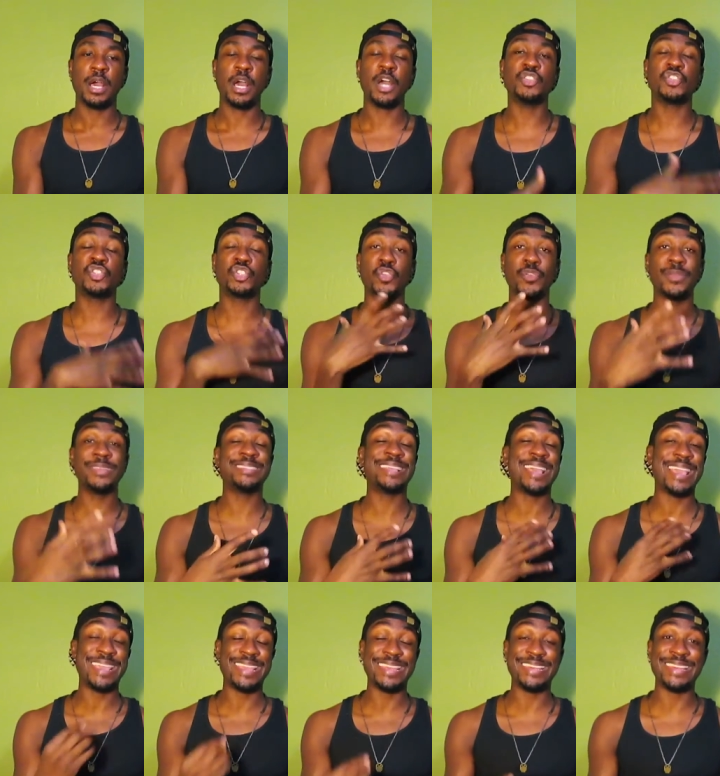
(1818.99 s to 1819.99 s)
assurance
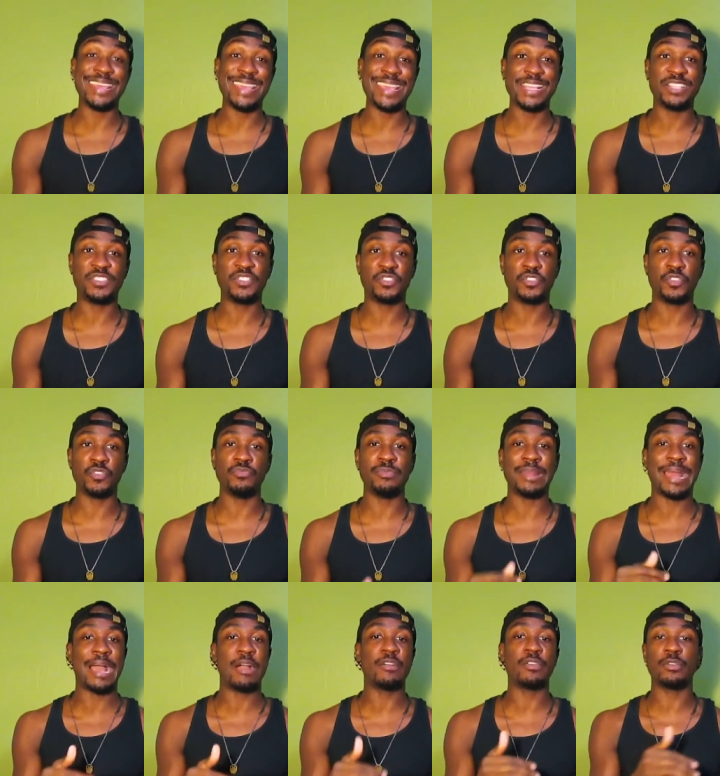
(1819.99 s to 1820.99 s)
that he needs to
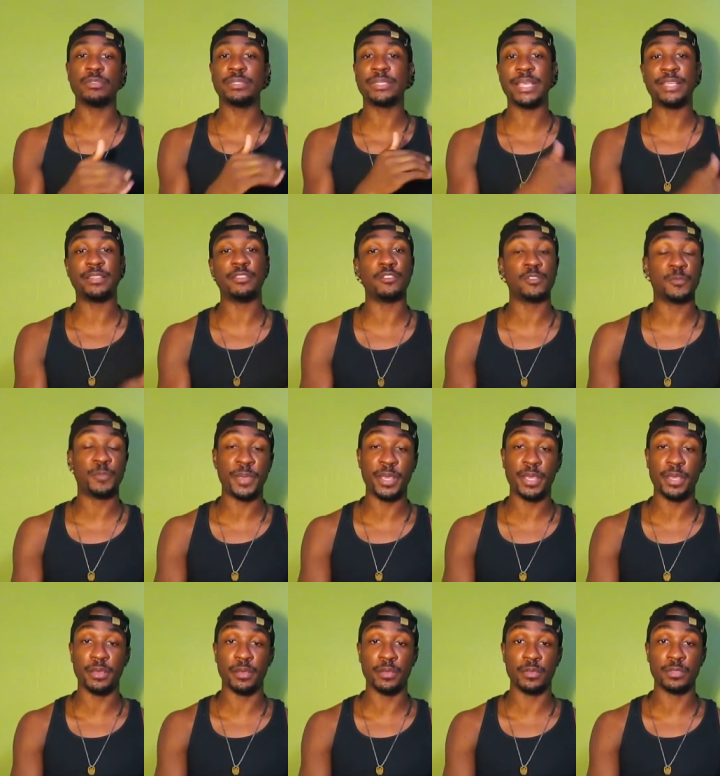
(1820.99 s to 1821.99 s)
now go take those
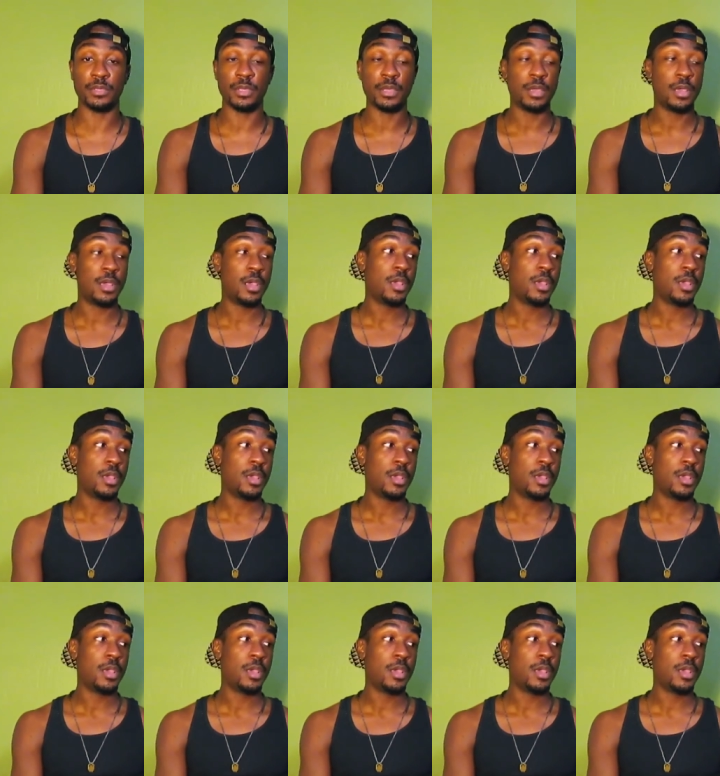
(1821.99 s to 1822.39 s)
pills.